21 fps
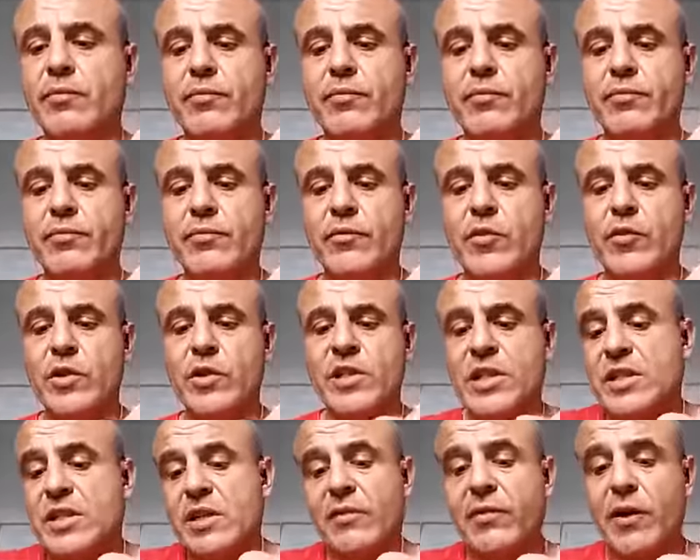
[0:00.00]
which is
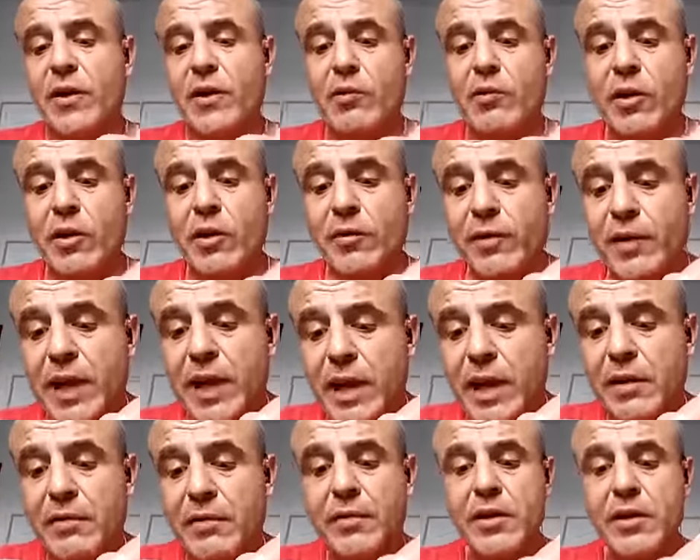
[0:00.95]
the flower of
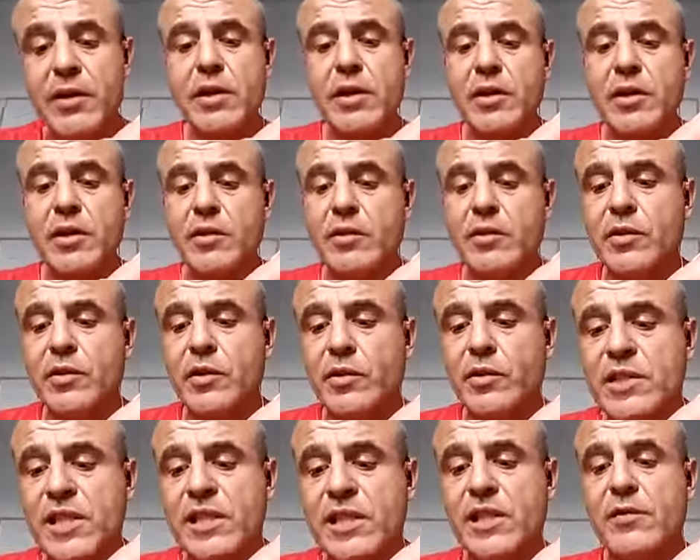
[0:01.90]
life, you know, the
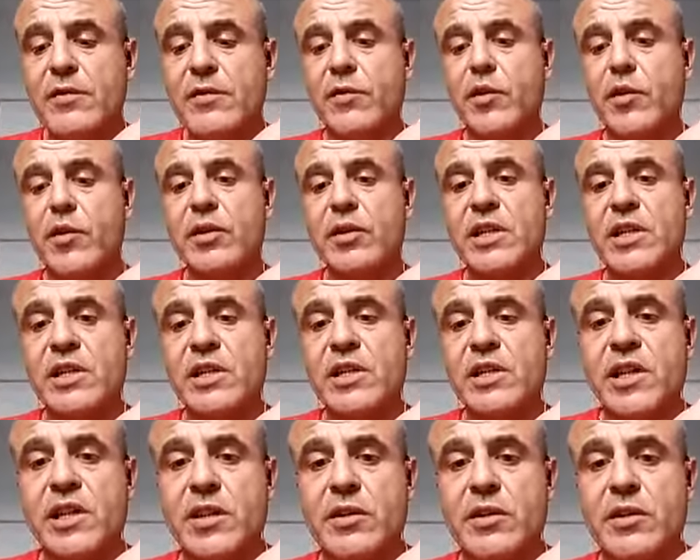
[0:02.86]
64
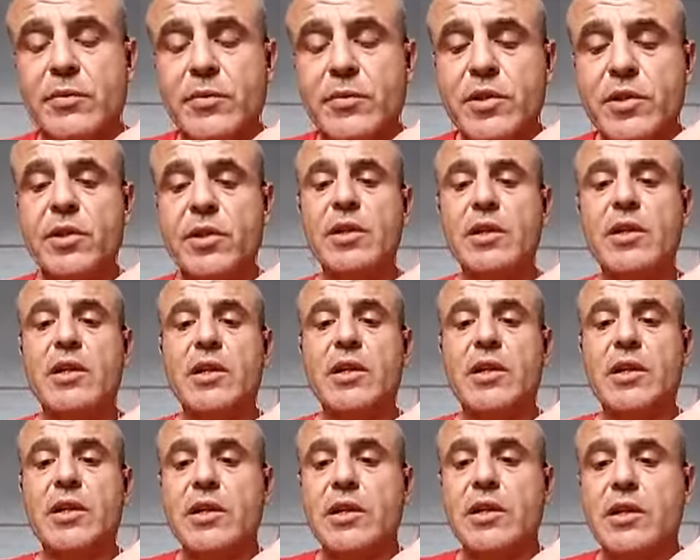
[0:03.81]
tetrahedrons,
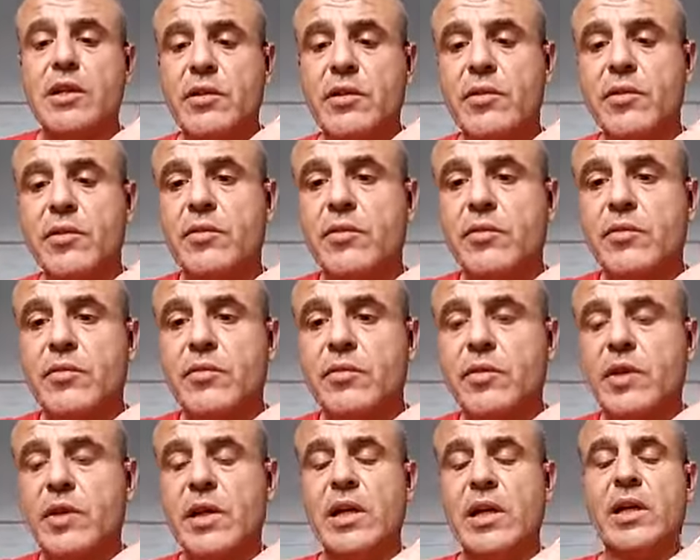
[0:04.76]
you know,
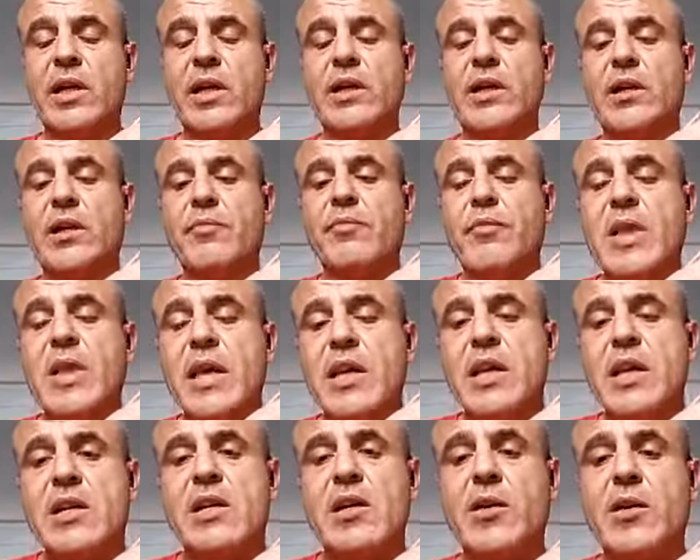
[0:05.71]
and
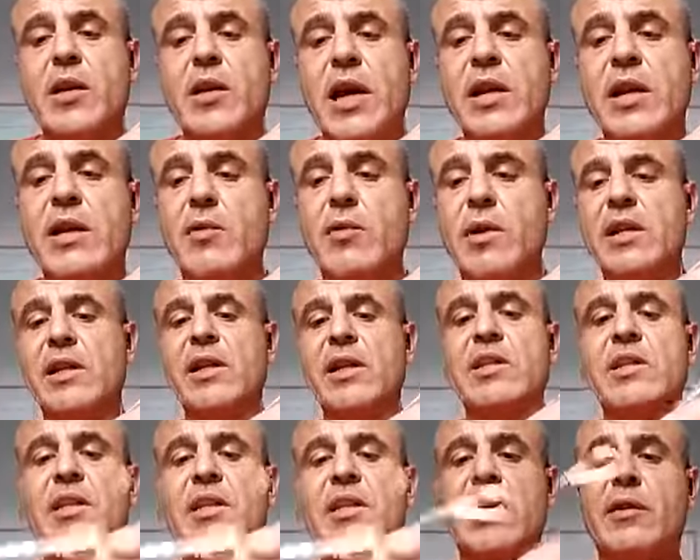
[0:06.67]
so anyway, this
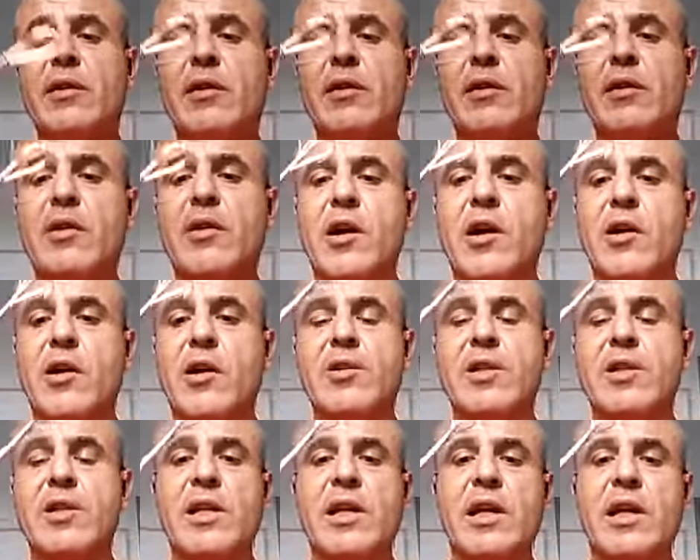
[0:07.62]
can come
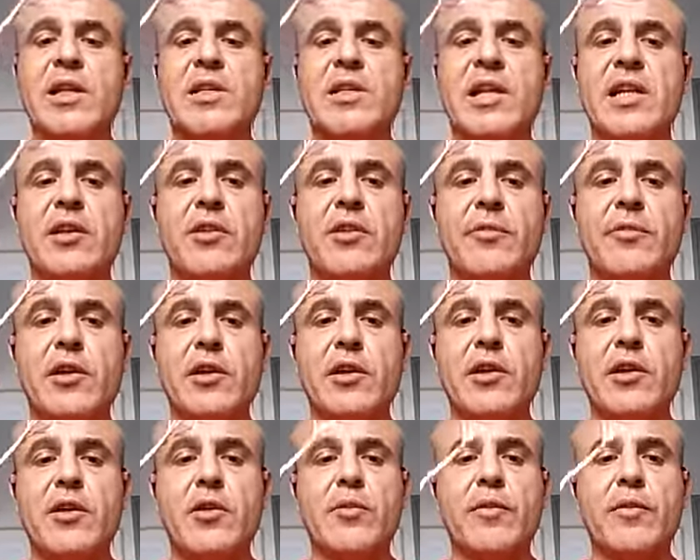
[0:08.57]
inside of the
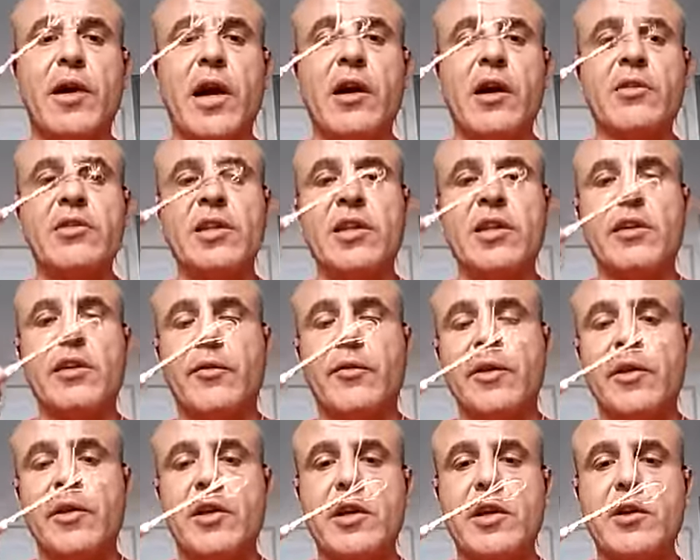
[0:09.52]
cube, outside of the
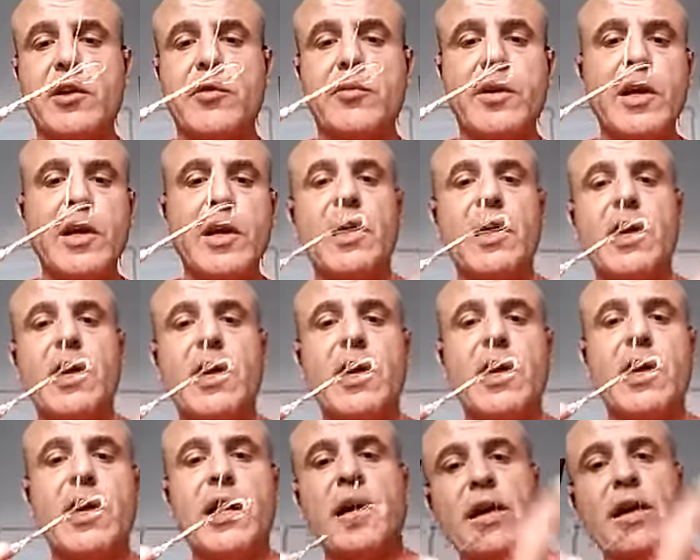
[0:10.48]
cube,
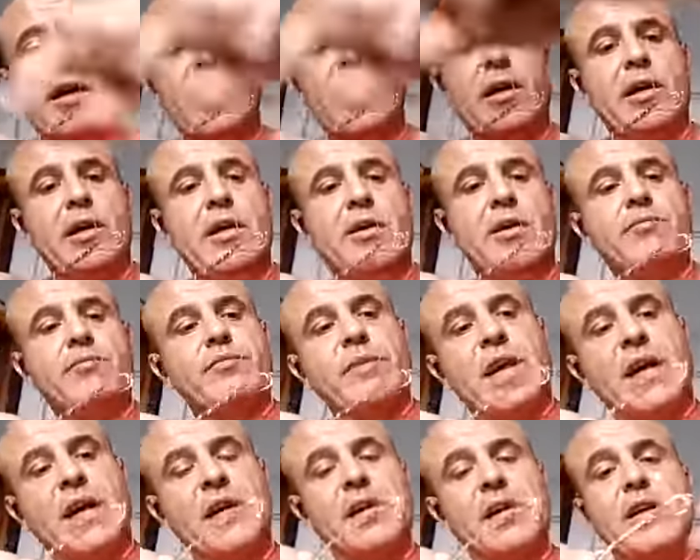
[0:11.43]
and
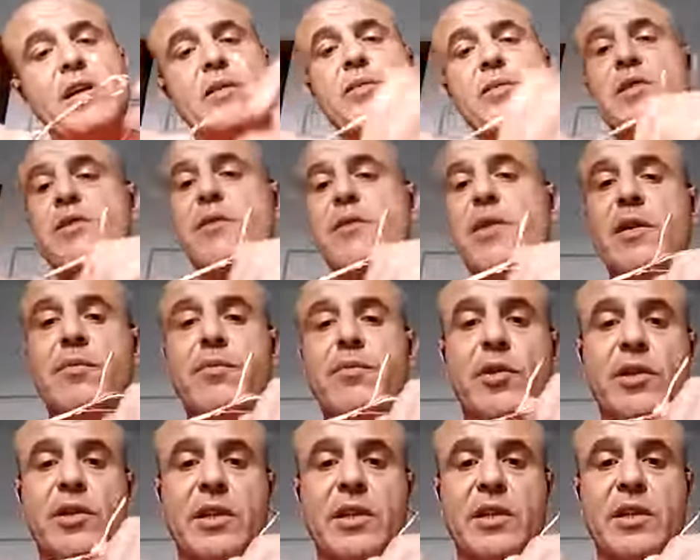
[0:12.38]
the cube is very
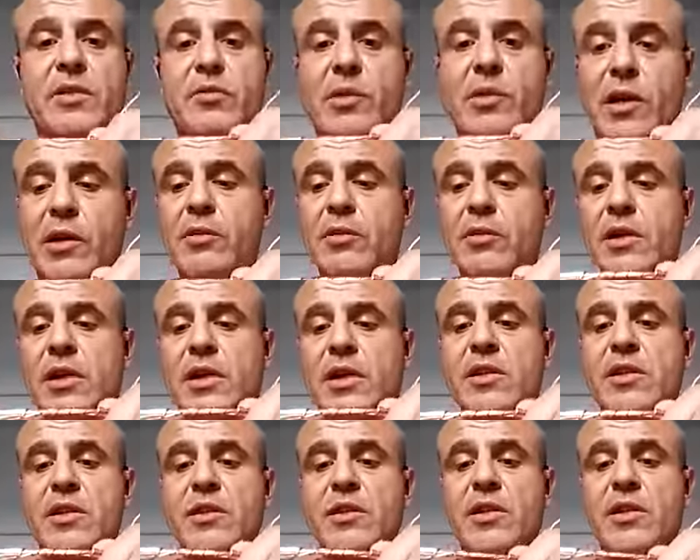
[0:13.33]
important as well. It's
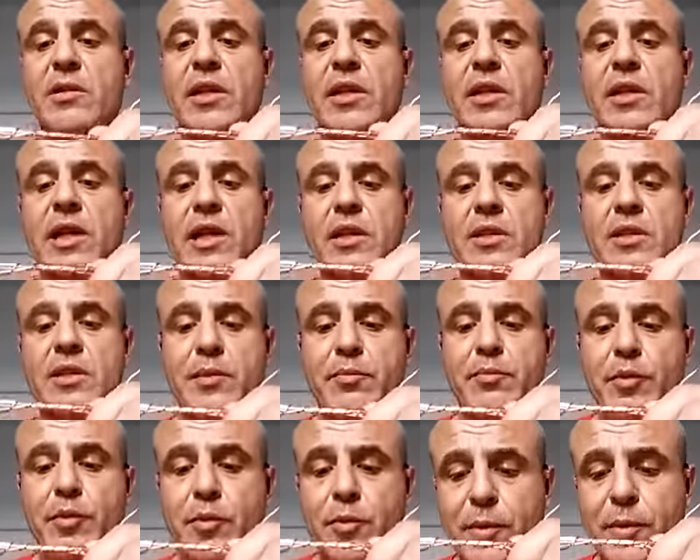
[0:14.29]
something that has been
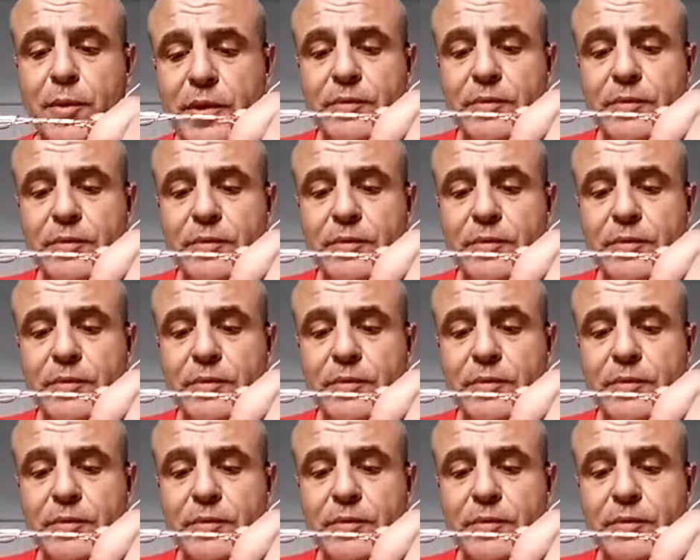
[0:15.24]
proven,